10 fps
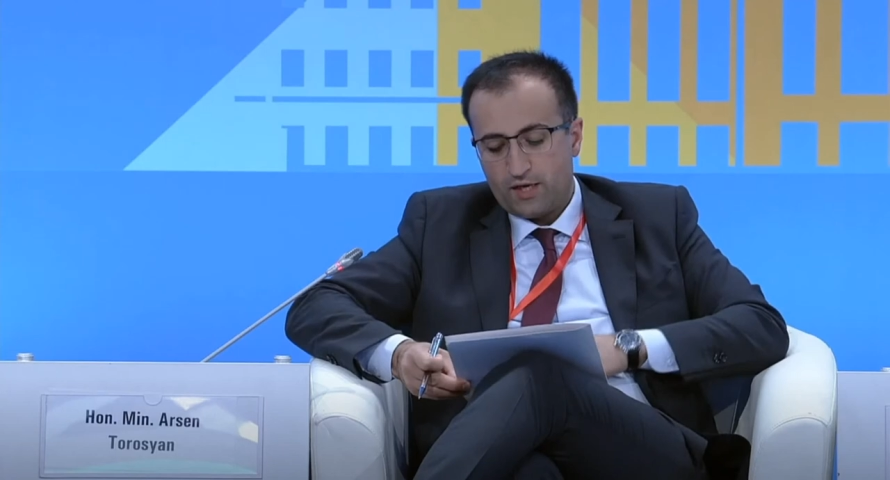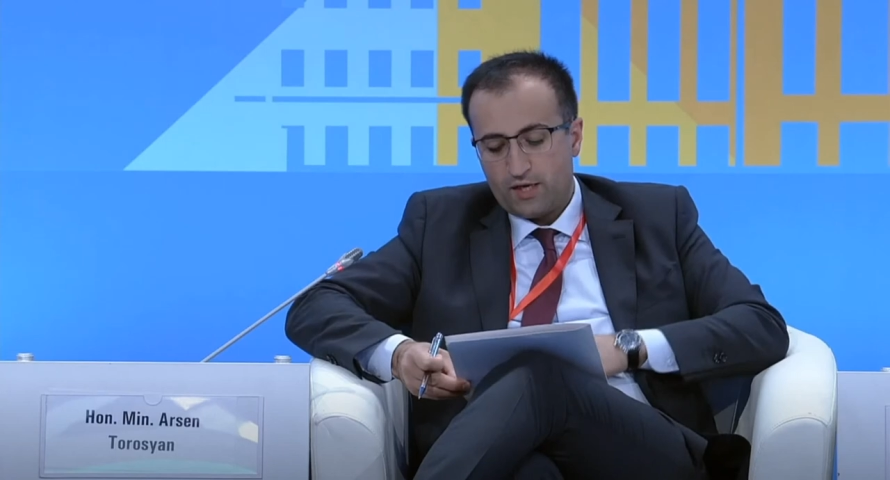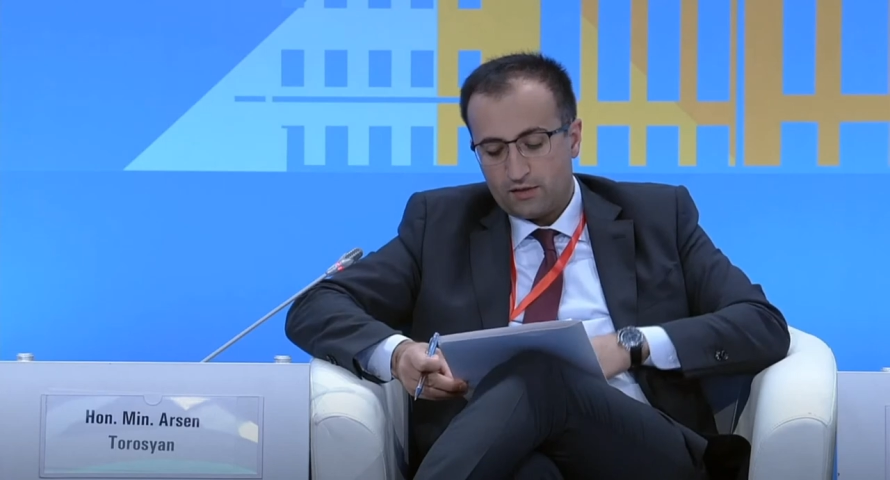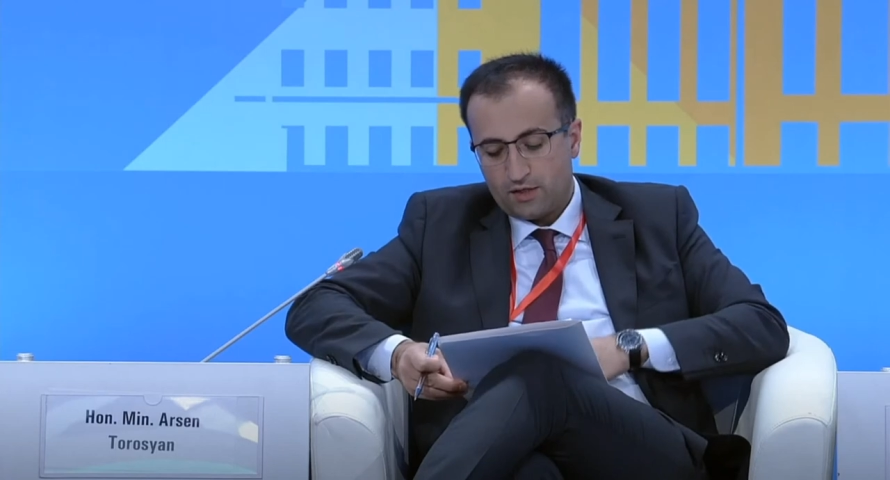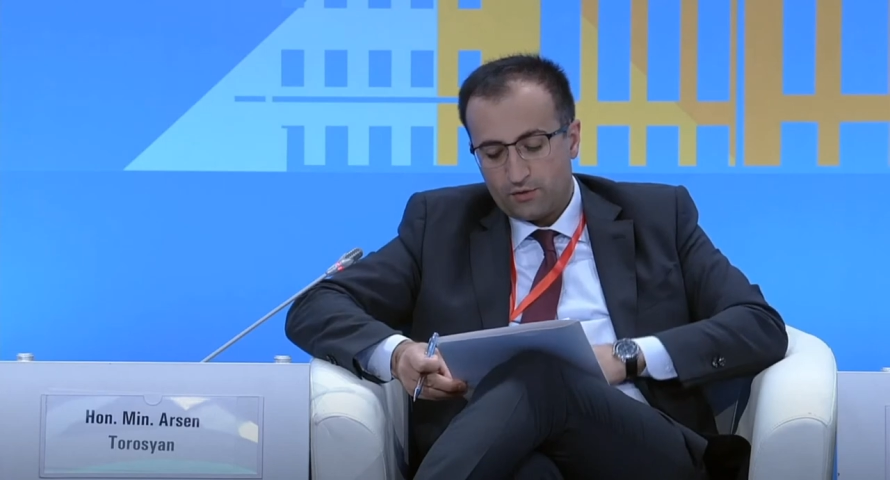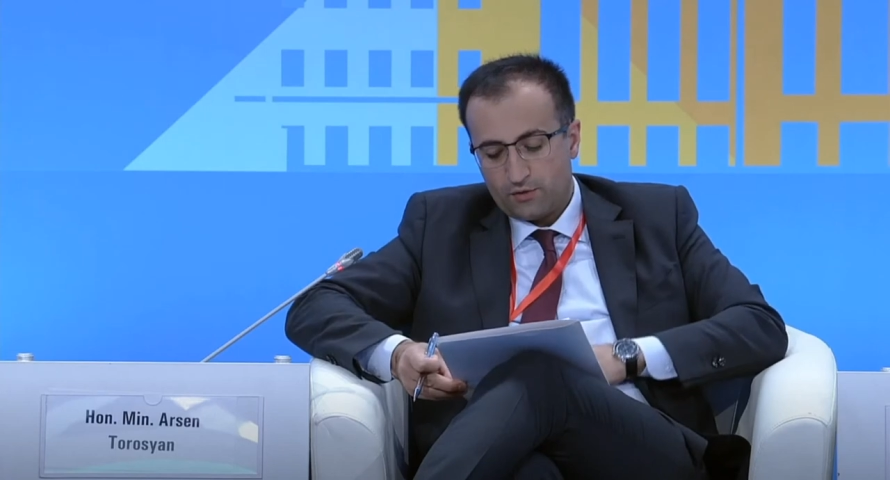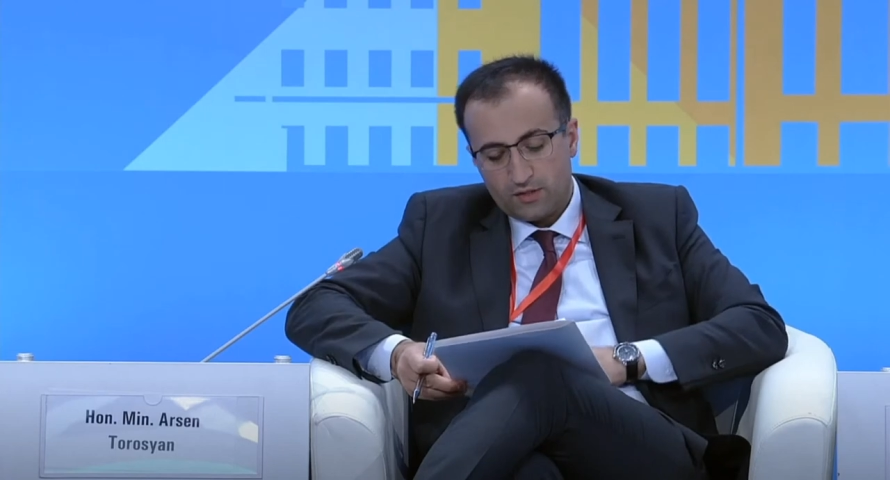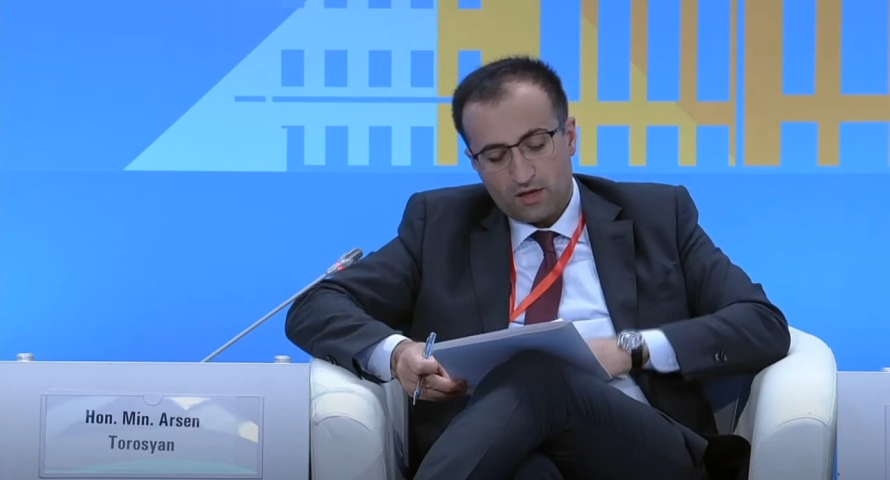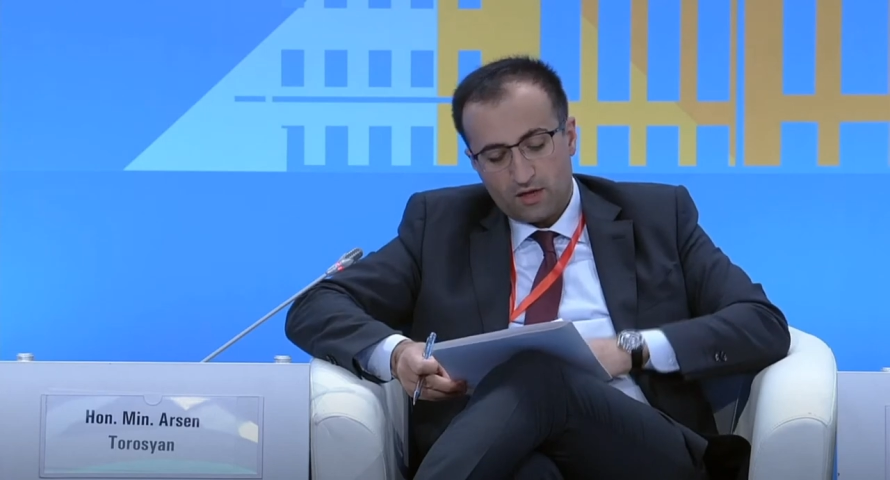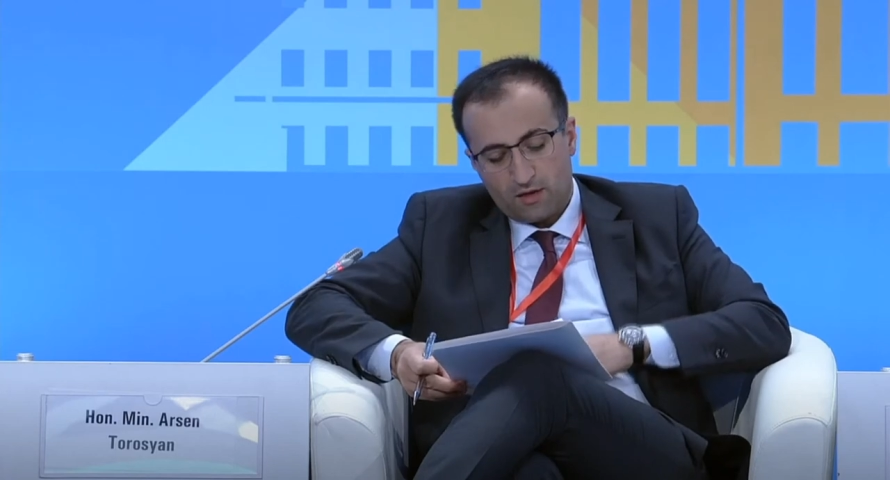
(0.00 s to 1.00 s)
and increase
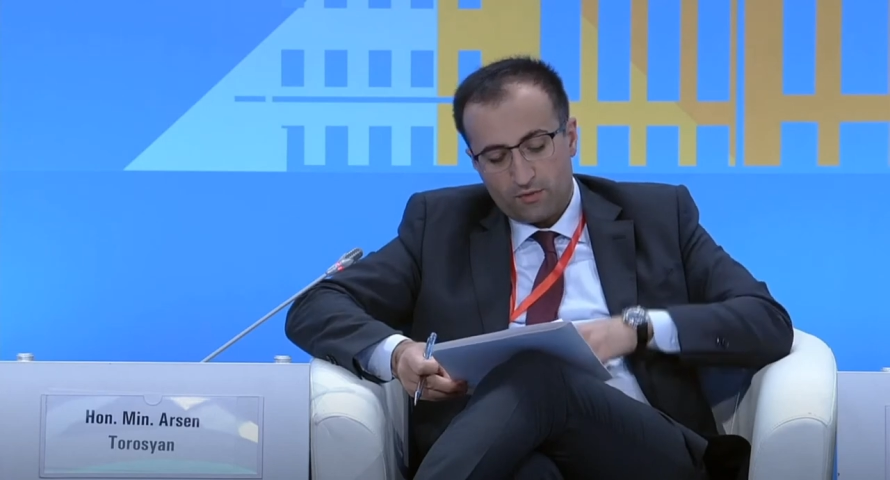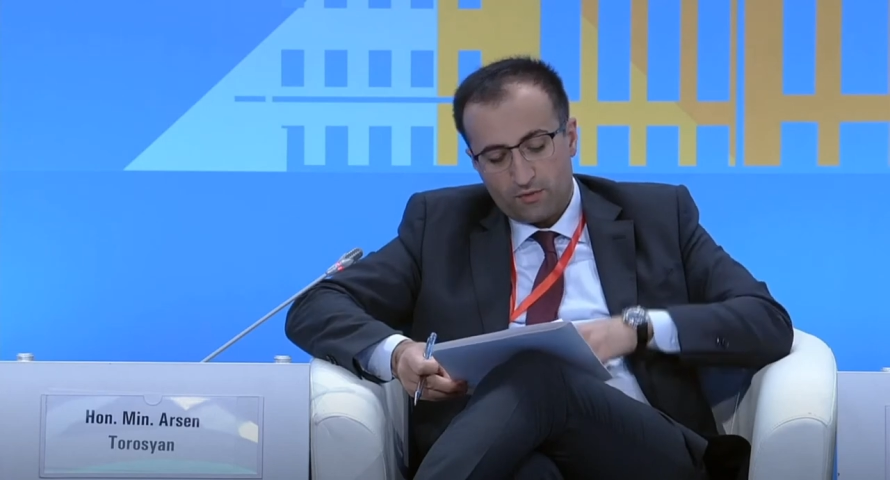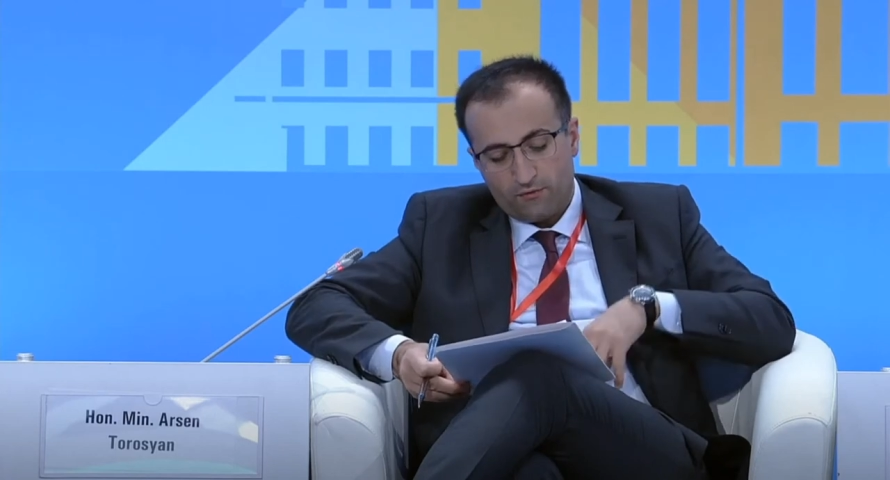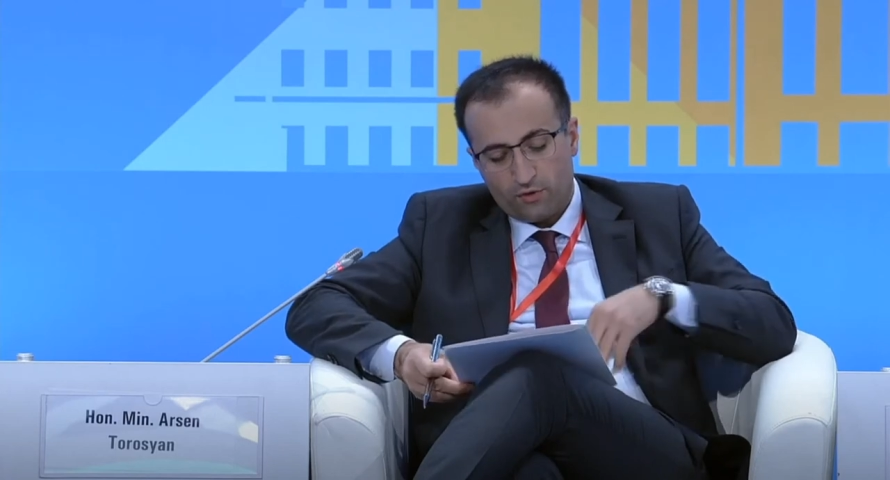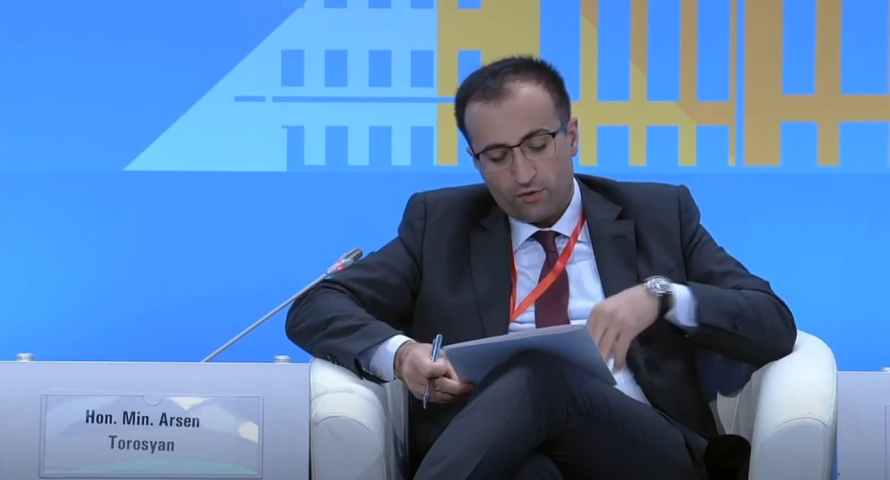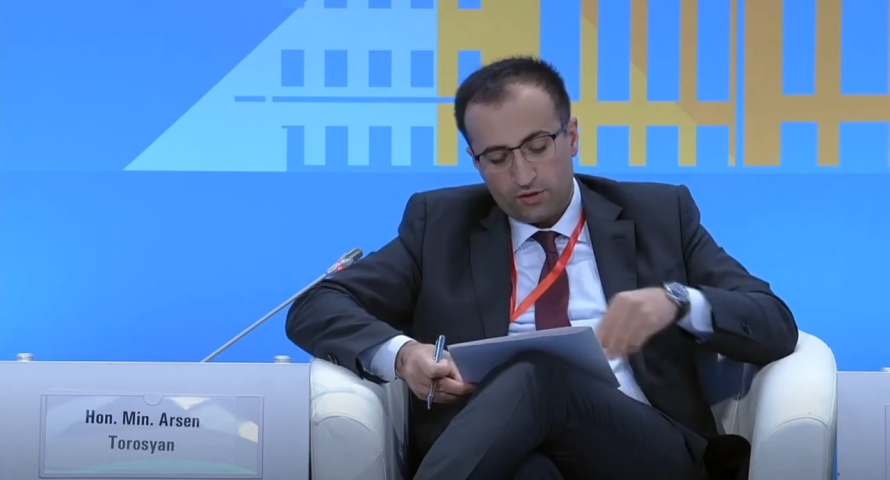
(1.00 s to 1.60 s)
number of quality